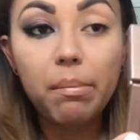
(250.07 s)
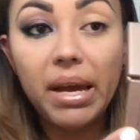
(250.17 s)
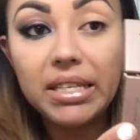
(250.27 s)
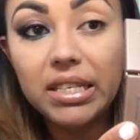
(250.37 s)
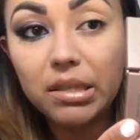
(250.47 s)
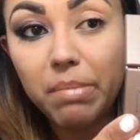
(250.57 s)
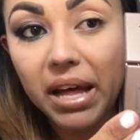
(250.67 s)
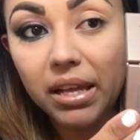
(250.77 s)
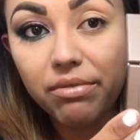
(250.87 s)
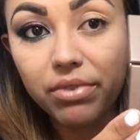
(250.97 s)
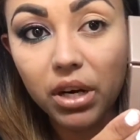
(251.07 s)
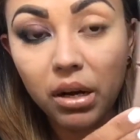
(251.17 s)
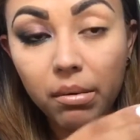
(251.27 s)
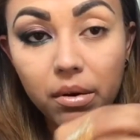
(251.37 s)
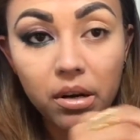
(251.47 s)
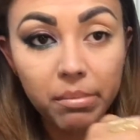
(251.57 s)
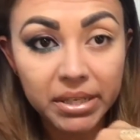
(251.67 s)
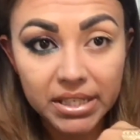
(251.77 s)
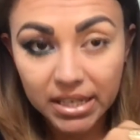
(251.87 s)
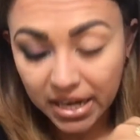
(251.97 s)
Basics palette for
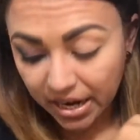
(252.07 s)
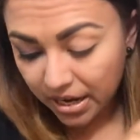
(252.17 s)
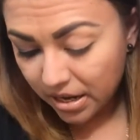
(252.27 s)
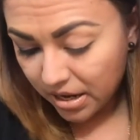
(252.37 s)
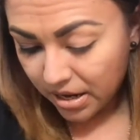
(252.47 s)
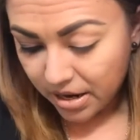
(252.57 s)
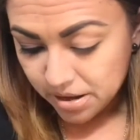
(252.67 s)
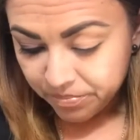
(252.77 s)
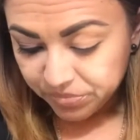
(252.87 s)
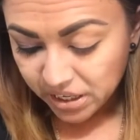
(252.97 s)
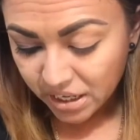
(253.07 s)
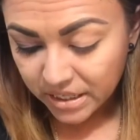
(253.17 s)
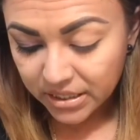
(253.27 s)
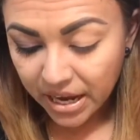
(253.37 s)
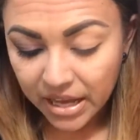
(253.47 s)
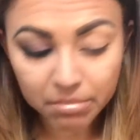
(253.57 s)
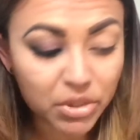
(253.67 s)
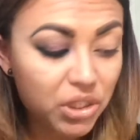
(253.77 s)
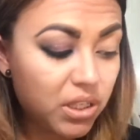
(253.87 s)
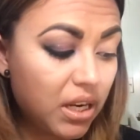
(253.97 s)
Urban Decay, and I
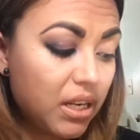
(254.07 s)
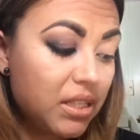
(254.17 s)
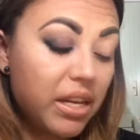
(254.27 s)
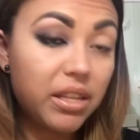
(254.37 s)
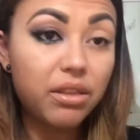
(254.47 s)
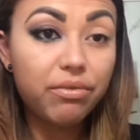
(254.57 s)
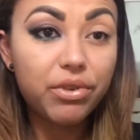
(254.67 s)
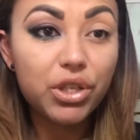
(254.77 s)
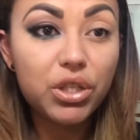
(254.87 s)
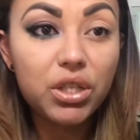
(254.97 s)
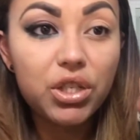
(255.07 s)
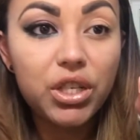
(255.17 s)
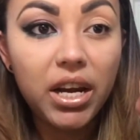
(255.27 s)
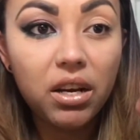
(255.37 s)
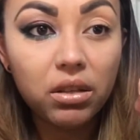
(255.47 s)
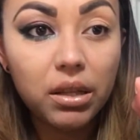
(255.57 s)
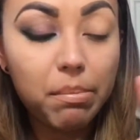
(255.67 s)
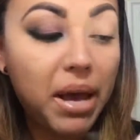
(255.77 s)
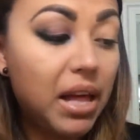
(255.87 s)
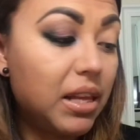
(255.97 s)
am just gonna take the first shade on the
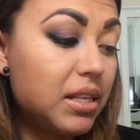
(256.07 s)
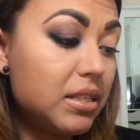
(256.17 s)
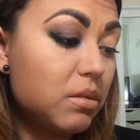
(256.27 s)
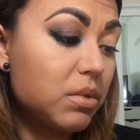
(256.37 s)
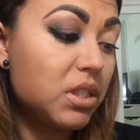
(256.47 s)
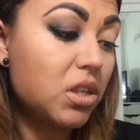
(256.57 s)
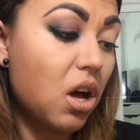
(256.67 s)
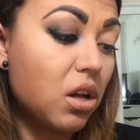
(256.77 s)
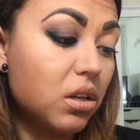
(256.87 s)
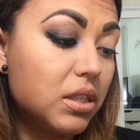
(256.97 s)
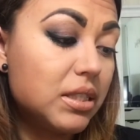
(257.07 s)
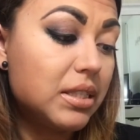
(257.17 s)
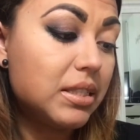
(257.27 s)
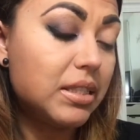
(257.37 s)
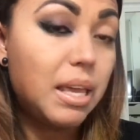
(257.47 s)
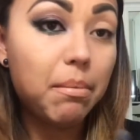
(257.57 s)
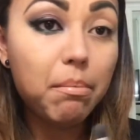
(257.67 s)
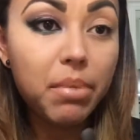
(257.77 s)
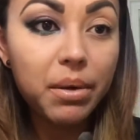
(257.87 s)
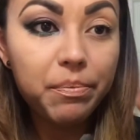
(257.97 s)
palette. This one's called Skimp,
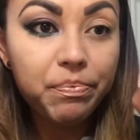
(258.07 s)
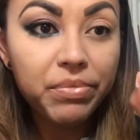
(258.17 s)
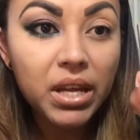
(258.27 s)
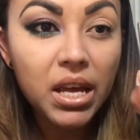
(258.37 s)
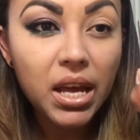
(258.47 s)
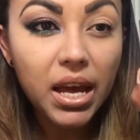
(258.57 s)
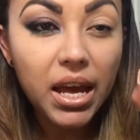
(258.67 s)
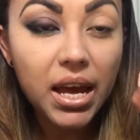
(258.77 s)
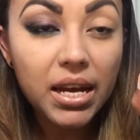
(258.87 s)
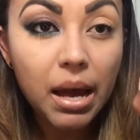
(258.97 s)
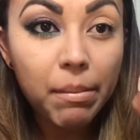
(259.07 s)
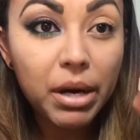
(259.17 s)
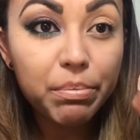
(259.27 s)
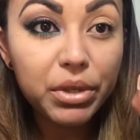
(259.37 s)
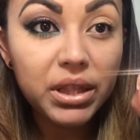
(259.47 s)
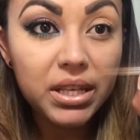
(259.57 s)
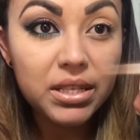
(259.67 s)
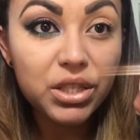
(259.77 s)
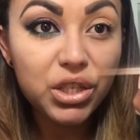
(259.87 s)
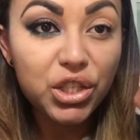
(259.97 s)
and I'm gonna put
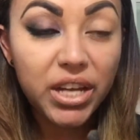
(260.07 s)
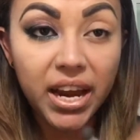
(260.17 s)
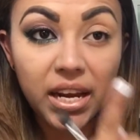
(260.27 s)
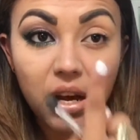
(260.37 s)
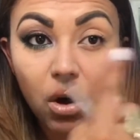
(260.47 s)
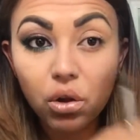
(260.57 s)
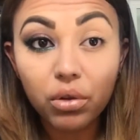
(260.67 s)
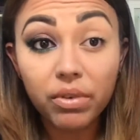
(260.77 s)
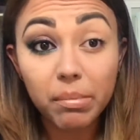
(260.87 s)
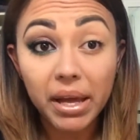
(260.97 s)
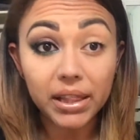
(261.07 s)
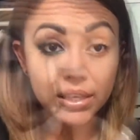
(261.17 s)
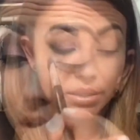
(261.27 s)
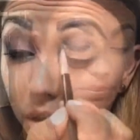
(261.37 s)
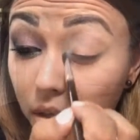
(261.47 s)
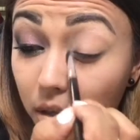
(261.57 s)
this shade all over my lid.